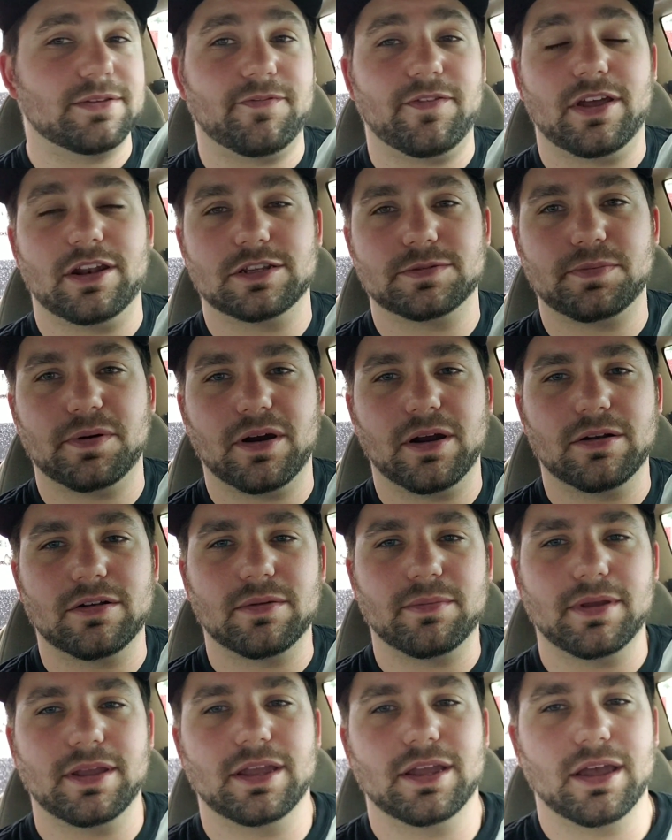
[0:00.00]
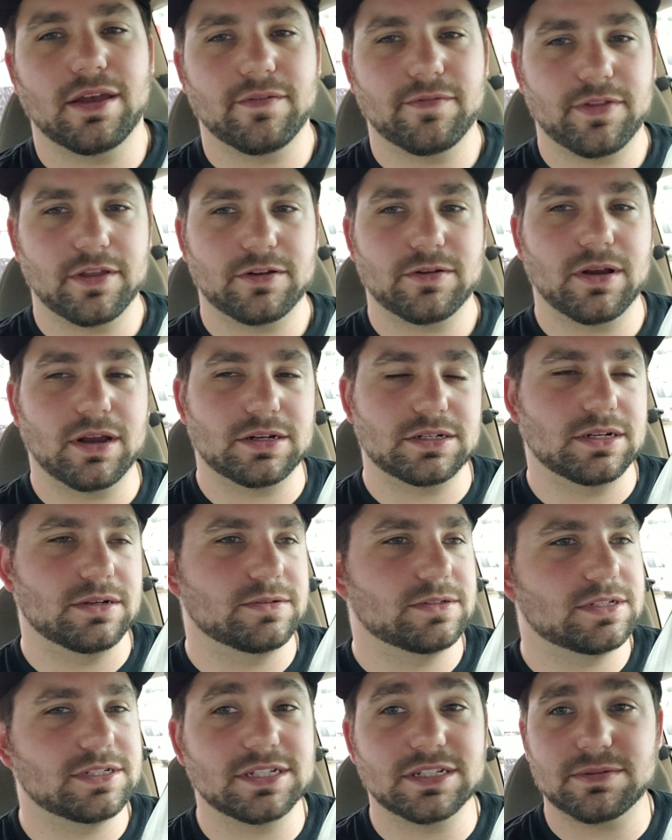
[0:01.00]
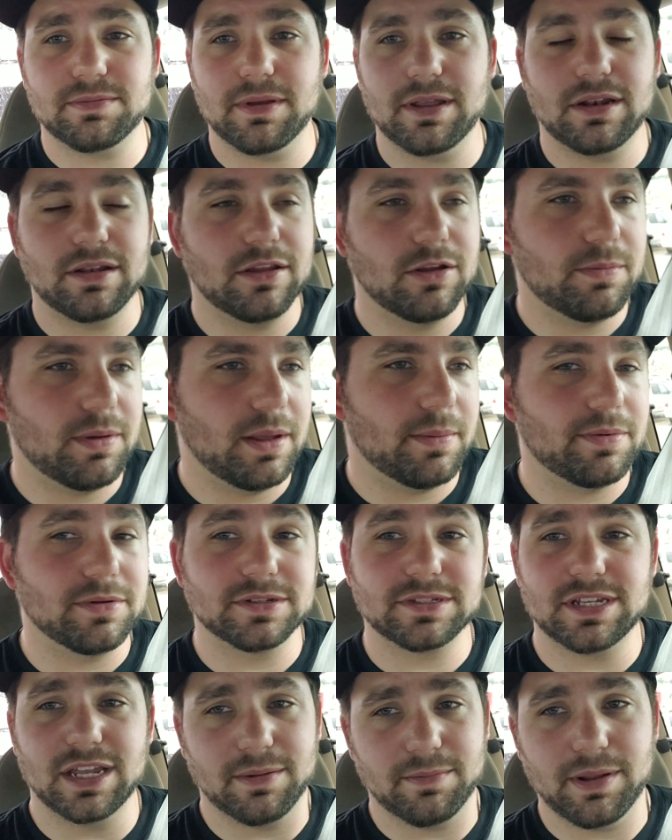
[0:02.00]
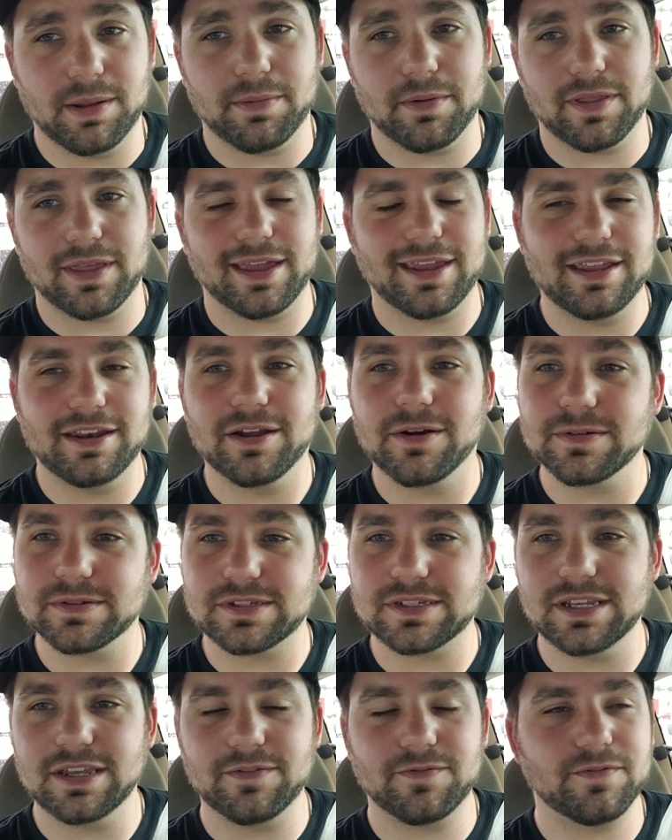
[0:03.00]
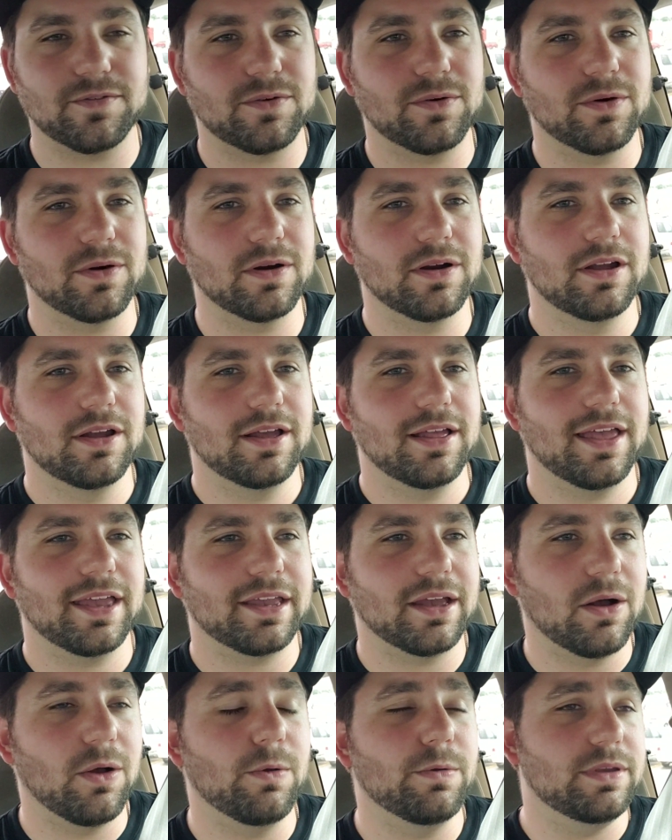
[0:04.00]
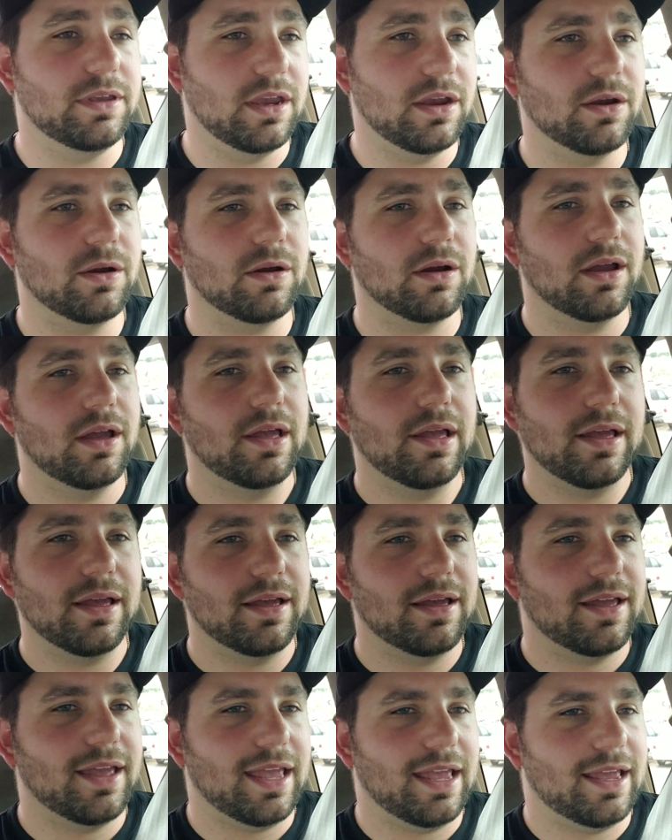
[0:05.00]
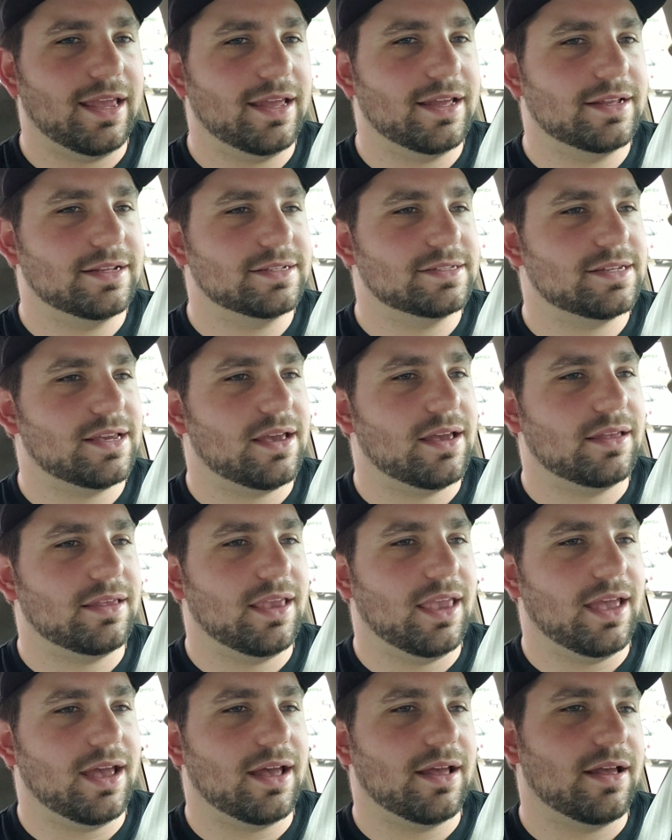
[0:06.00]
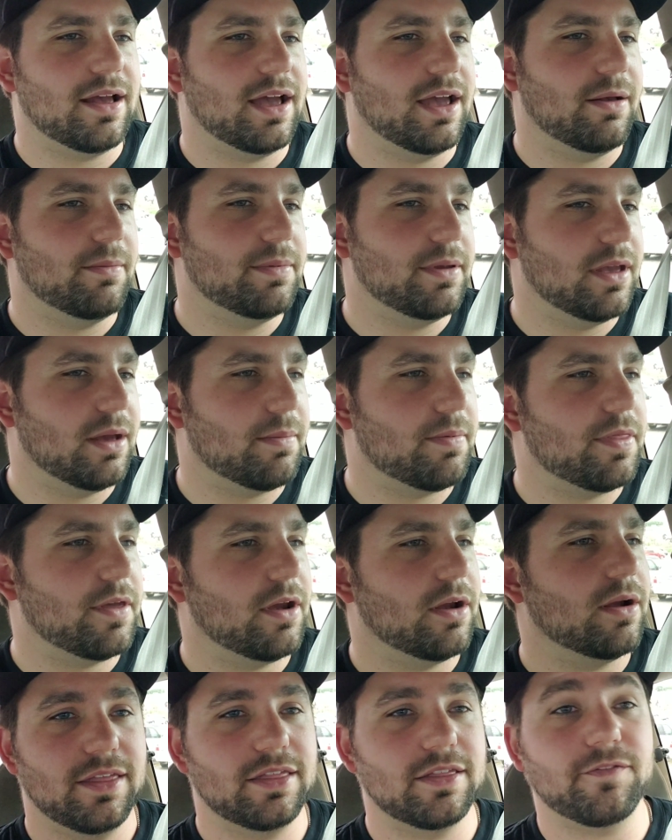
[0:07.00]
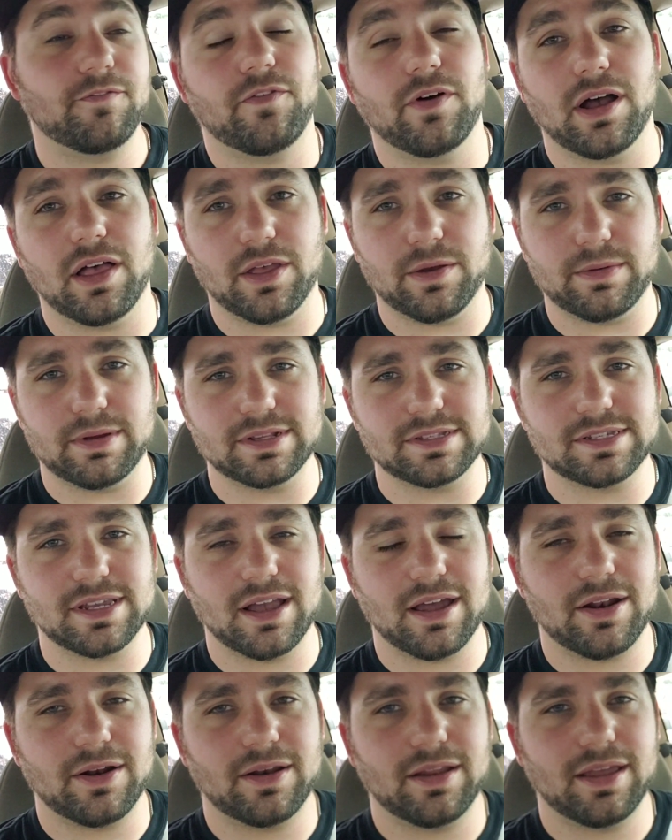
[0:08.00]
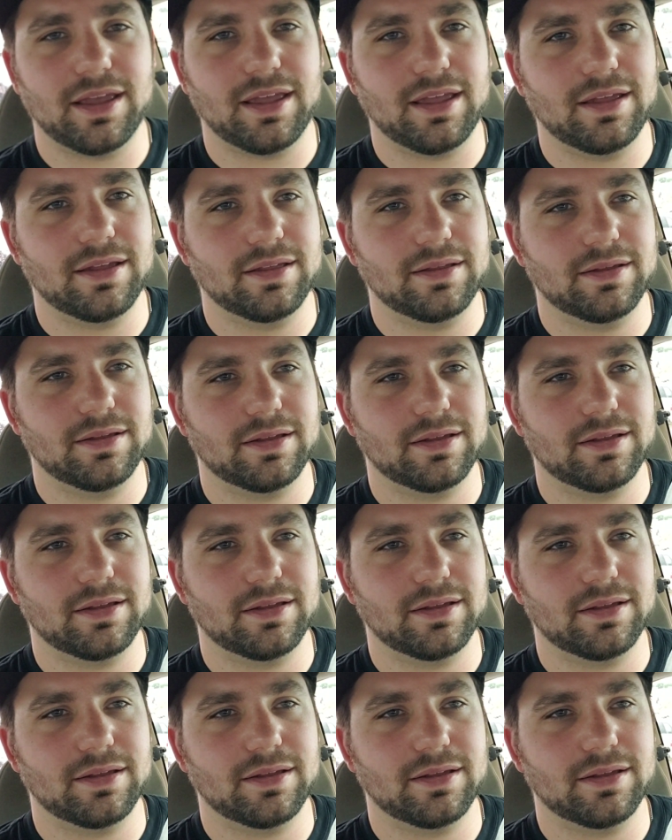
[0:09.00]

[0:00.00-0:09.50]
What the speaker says: the funnest part to me of the truck shows, just meeting new people, seeing people that you don't see for like a whole year. And yeah, I'll be up there. Then the following Saturday,